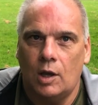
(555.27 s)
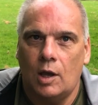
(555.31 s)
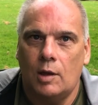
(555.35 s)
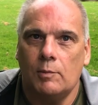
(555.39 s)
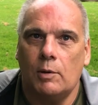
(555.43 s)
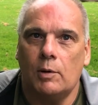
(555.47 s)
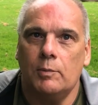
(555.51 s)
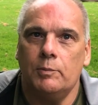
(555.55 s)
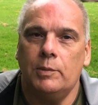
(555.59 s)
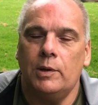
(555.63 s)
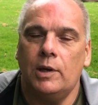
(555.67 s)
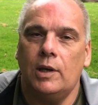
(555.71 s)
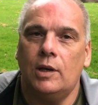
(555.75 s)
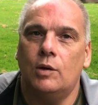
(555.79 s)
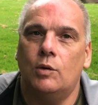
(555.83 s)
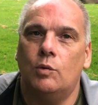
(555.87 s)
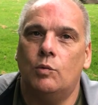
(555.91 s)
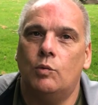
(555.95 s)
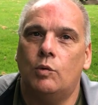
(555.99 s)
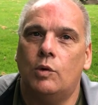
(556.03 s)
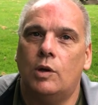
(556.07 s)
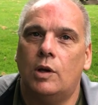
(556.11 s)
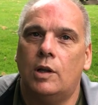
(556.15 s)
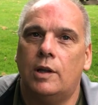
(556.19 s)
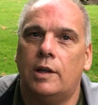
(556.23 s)
but
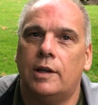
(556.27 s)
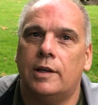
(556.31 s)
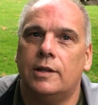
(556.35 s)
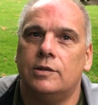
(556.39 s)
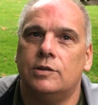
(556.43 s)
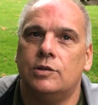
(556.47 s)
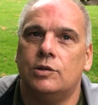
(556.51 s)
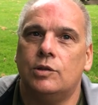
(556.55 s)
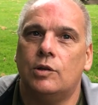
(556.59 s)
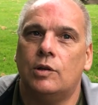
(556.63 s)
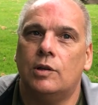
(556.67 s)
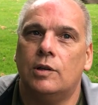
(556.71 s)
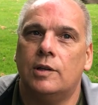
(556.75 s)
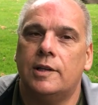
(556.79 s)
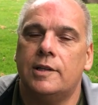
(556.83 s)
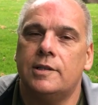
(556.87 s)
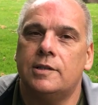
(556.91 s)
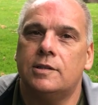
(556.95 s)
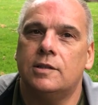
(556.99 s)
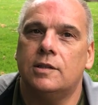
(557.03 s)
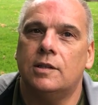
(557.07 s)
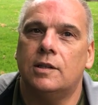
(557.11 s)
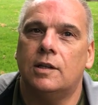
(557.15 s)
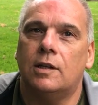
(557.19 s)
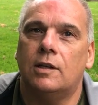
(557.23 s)
being willing to
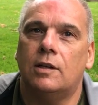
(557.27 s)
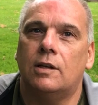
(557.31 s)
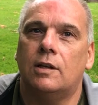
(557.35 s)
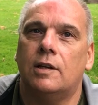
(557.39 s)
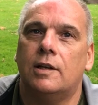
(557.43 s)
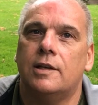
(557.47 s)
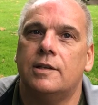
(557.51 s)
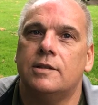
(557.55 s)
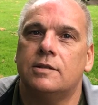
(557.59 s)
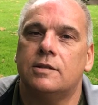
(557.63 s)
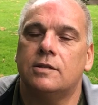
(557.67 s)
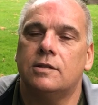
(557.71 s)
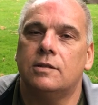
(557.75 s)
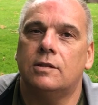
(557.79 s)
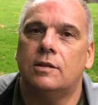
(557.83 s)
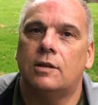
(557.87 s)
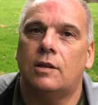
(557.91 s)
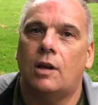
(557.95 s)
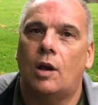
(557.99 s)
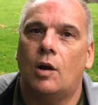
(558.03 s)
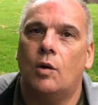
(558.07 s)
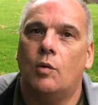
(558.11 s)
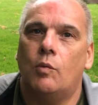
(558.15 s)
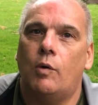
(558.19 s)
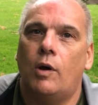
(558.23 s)
listen and listen
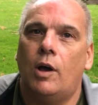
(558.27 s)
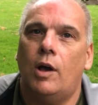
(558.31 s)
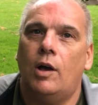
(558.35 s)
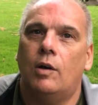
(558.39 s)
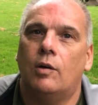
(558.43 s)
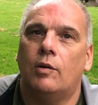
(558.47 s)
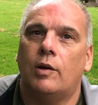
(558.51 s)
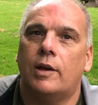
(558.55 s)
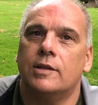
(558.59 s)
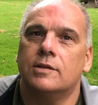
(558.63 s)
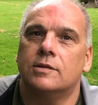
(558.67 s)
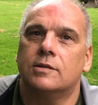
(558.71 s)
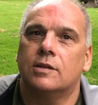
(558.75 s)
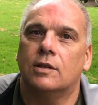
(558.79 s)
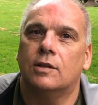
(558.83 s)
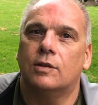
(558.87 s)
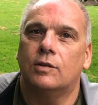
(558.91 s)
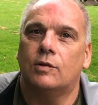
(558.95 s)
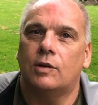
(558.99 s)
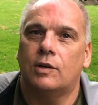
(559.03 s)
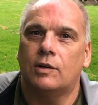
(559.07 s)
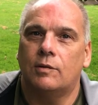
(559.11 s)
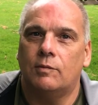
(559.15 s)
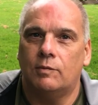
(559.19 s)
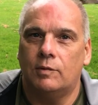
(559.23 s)
well as the
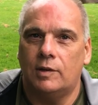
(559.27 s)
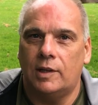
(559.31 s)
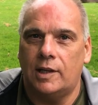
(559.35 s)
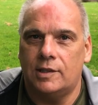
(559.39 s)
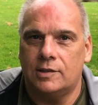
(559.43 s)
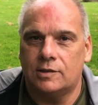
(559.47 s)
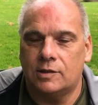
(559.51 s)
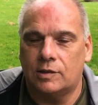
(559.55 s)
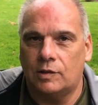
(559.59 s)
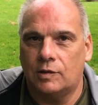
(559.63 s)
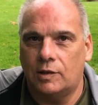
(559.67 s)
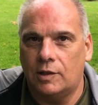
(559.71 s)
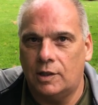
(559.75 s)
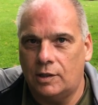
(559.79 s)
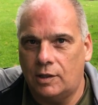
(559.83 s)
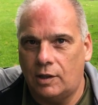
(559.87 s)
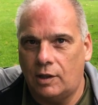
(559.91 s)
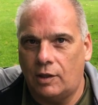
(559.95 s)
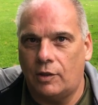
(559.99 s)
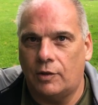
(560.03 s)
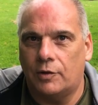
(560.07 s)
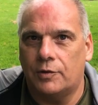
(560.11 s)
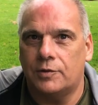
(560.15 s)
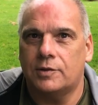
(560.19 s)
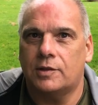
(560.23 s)
Lord leads her into
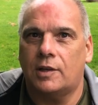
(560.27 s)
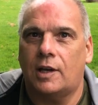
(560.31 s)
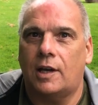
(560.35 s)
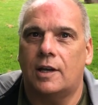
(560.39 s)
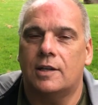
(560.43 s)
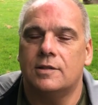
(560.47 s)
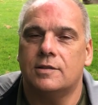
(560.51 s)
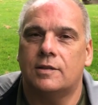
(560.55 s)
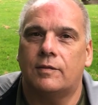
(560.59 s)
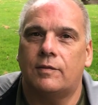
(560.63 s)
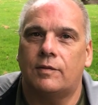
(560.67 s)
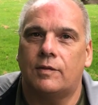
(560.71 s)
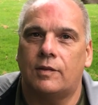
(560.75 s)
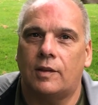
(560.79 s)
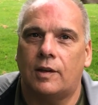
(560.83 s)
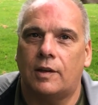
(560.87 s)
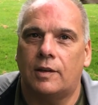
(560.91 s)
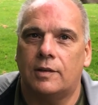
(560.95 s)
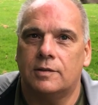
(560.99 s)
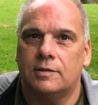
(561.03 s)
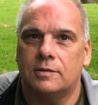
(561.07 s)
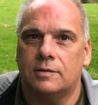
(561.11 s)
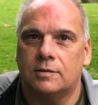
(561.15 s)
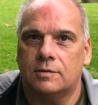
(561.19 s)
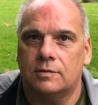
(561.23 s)
those kinds of
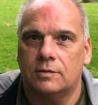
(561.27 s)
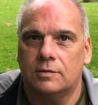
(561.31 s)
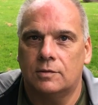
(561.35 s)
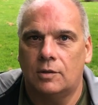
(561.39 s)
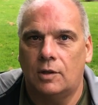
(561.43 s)
things,